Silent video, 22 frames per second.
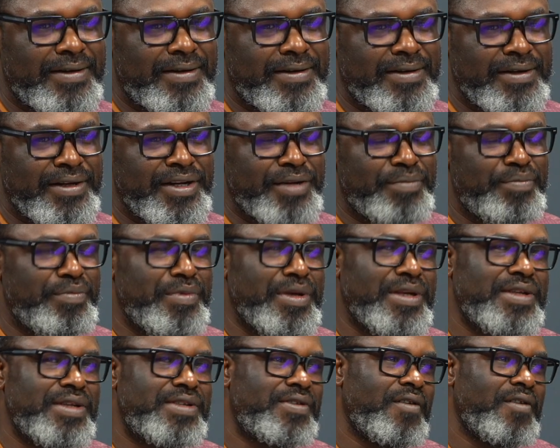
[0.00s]
in the
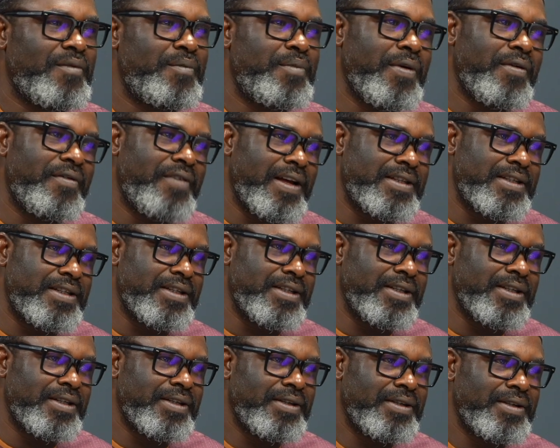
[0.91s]
midst of poverty,
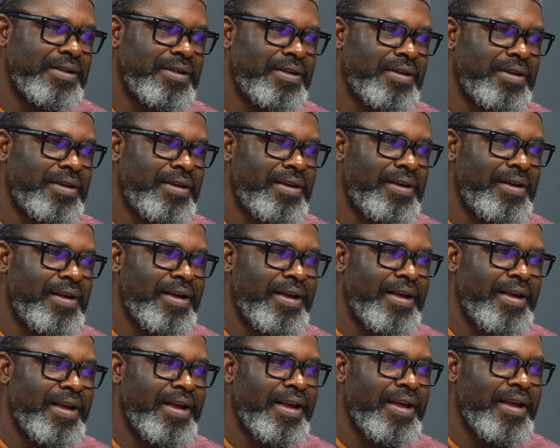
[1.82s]

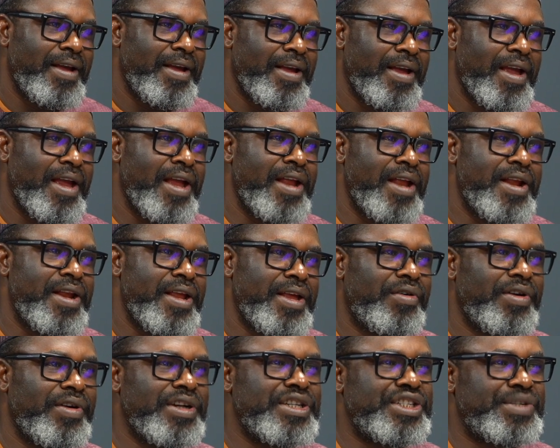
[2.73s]
any
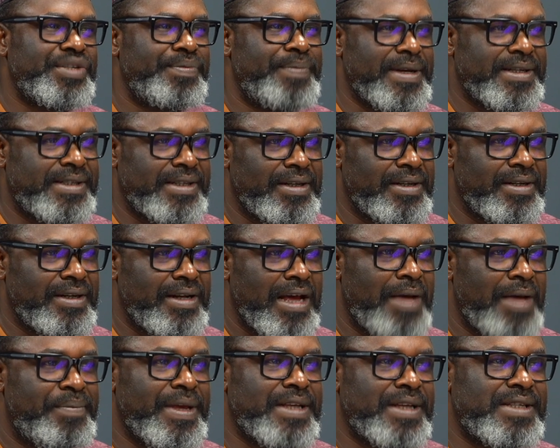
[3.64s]
rich person
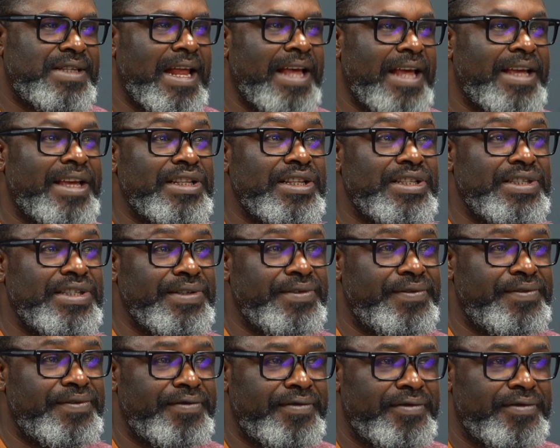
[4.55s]
appears like a thief.